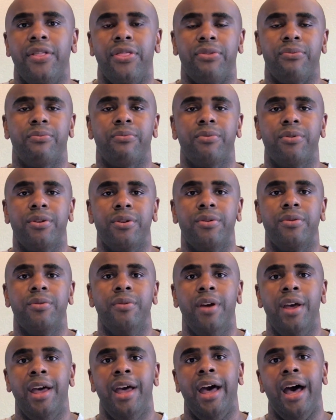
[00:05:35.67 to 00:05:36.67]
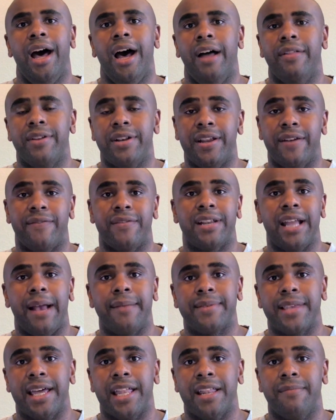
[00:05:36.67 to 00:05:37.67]
through the different
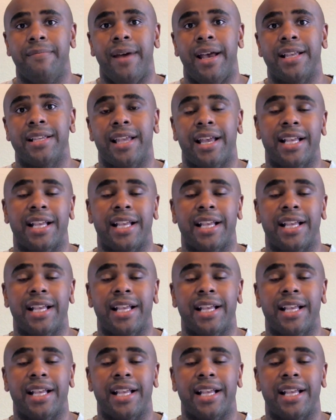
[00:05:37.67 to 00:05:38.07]
types of LMS.